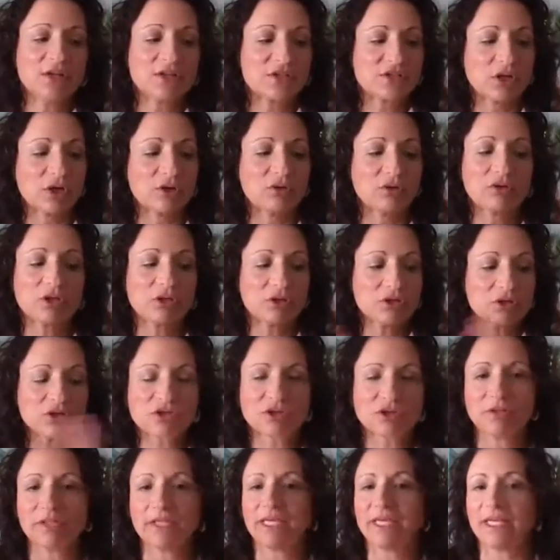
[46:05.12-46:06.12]
So
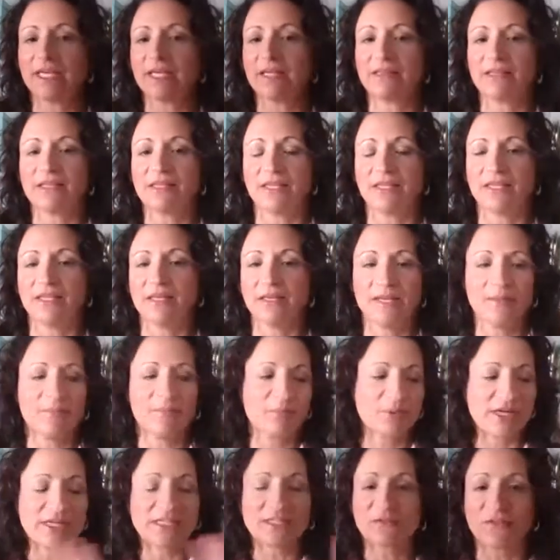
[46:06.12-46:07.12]
usually the
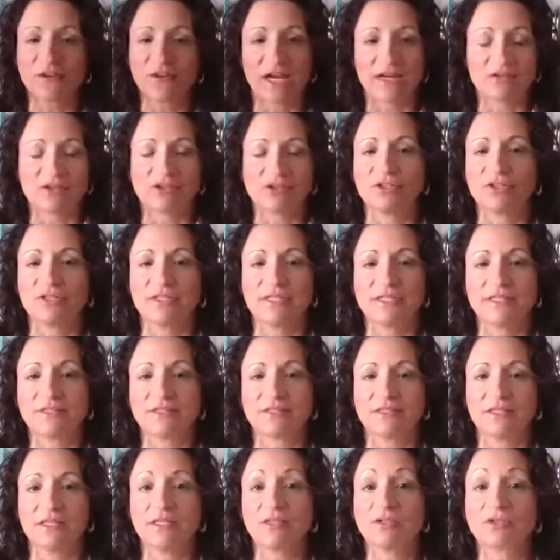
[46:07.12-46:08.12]
embrace factor
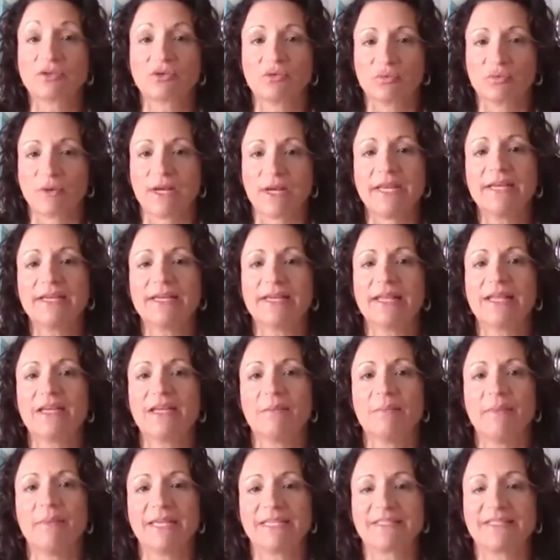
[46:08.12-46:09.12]
is great and
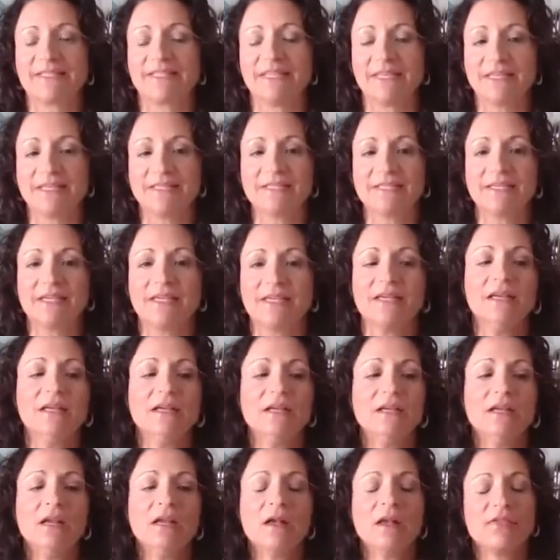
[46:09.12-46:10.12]
it makes it easy.
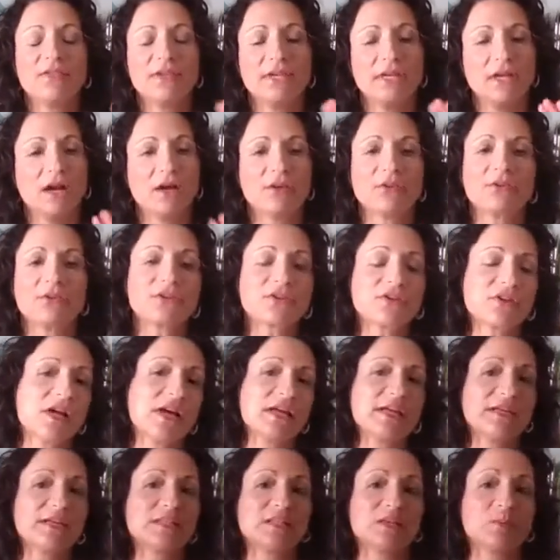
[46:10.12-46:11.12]
The other
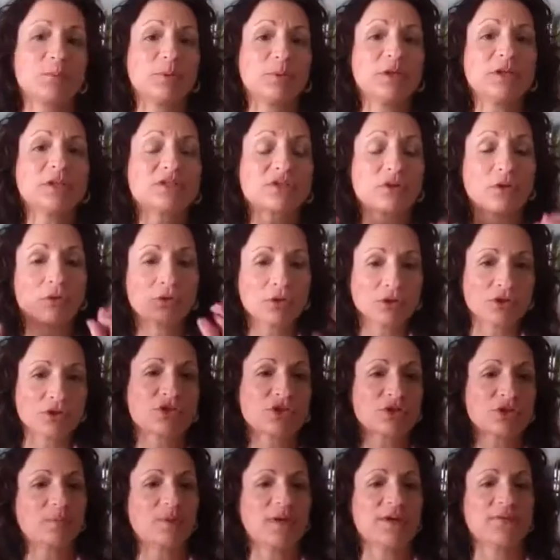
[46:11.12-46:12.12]
thought is it puts
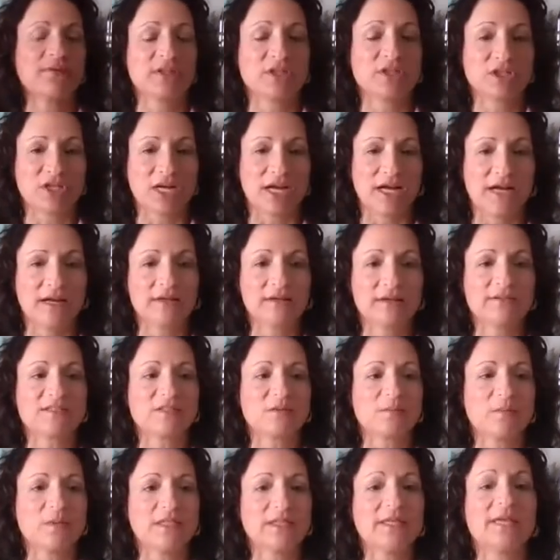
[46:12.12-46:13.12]
ownership on the child
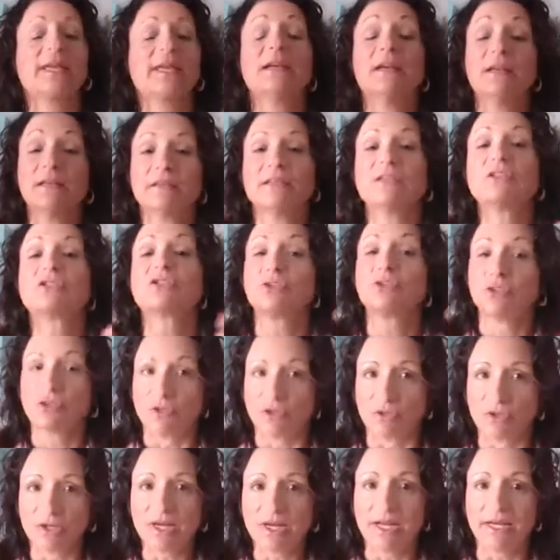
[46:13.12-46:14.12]
to be like, these are
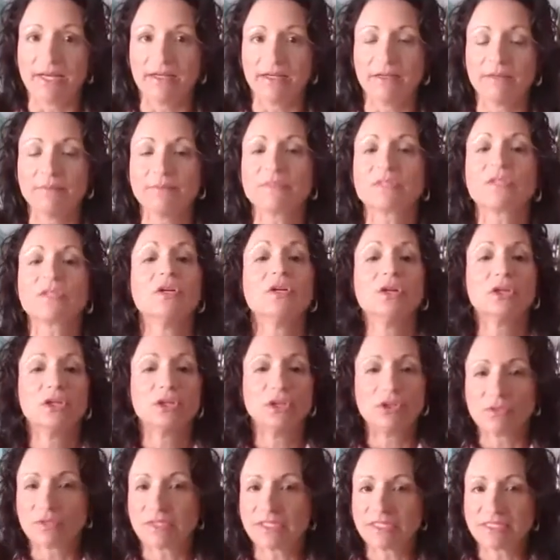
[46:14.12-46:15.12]
your items.
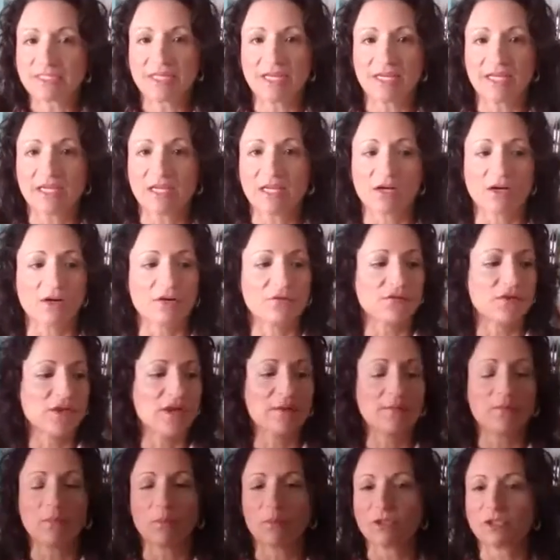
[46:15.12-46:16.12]
You can take care of
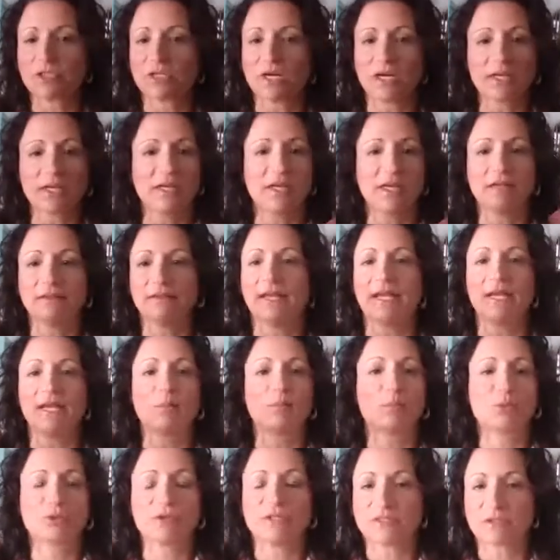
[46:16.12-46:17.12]
them. We're talking at
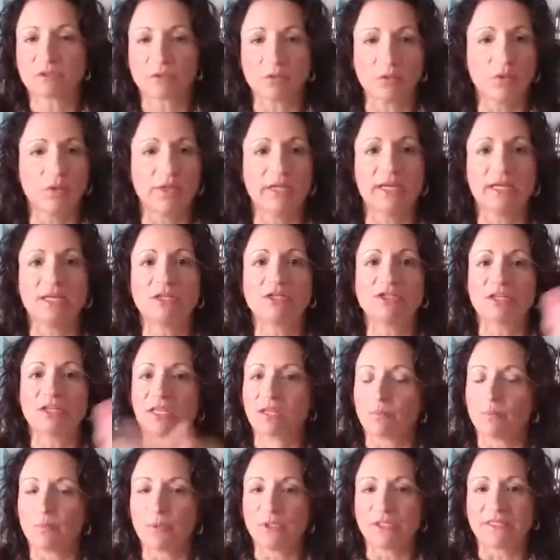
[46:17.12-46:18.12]
like preschool age, they
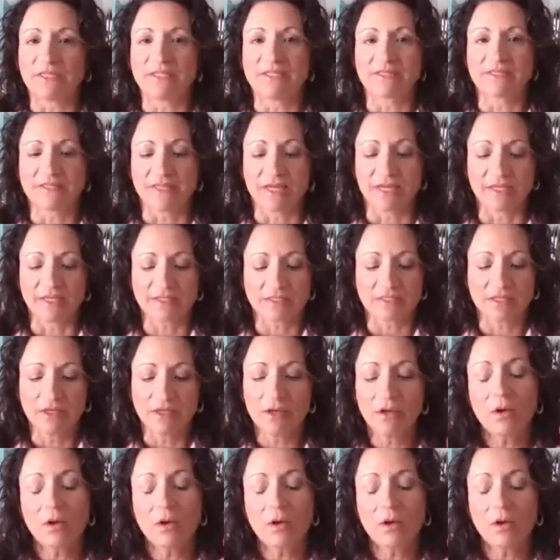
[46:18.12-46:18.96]
can put the sets.